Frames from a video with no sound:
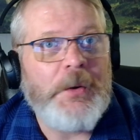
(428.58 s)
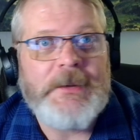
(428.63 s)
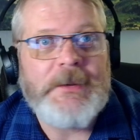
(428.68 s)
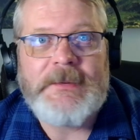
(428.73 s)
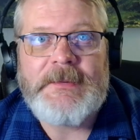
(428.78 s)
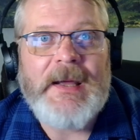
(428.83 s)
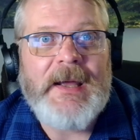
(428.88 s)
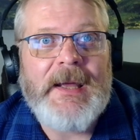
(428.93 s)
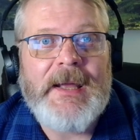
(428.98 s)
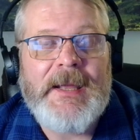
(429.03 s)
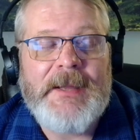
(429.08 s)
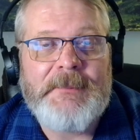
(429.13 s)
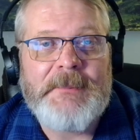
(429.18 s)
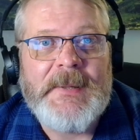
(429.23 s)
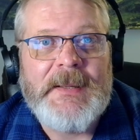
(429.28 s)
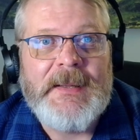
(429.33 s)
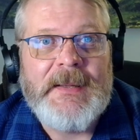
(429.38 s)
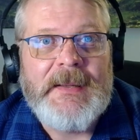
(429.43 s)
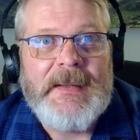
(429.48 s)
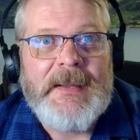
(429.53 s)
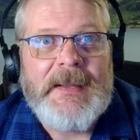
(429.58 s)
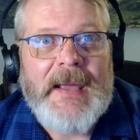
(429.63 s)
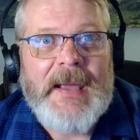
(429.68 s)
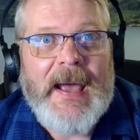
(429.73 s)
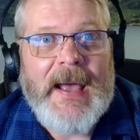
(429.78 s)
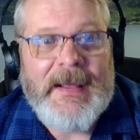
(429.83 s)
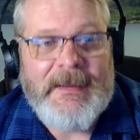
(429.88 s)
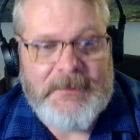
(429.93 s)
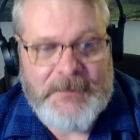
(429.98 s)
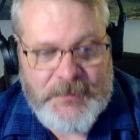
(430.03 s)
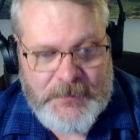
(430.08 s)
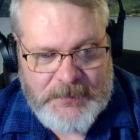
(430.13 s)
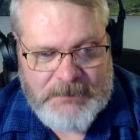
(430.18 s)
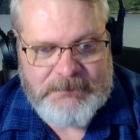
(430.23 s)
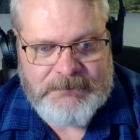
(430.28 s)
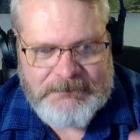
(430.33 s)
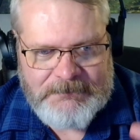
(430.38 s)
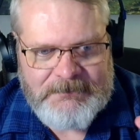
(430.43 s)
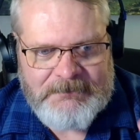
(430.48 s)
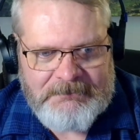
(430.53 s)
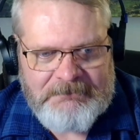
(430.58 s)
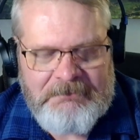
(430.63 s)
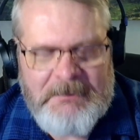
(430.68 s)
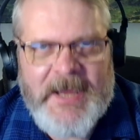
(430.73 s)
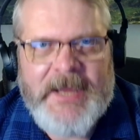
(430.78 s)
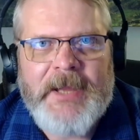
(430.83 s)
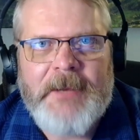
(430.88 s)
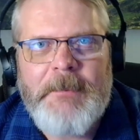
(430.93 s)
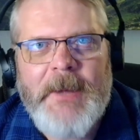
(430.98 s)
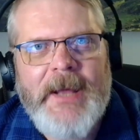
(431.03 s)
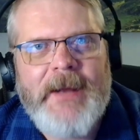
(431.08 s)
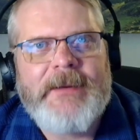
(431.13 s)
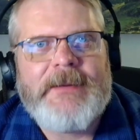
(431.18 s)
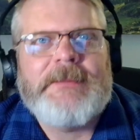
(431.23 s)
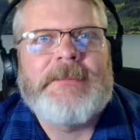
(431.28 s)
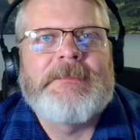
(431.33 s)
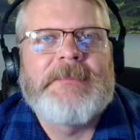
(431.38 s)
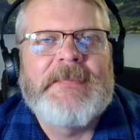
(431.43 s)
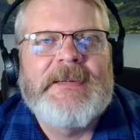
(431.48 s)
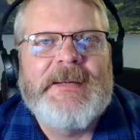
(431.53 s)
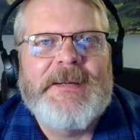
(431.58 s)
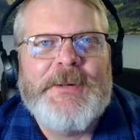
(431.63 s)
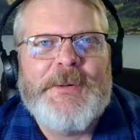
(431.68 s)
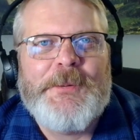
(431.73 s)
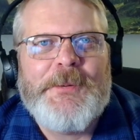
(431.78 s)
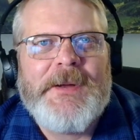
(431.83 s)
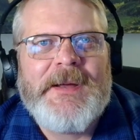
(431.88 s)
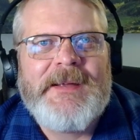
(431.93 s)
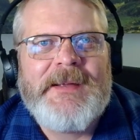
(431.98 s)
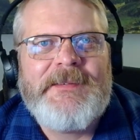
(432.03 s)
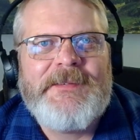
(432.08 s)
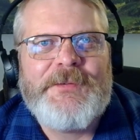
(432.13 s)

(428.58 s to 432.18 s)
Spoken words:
the time and to make it better, right?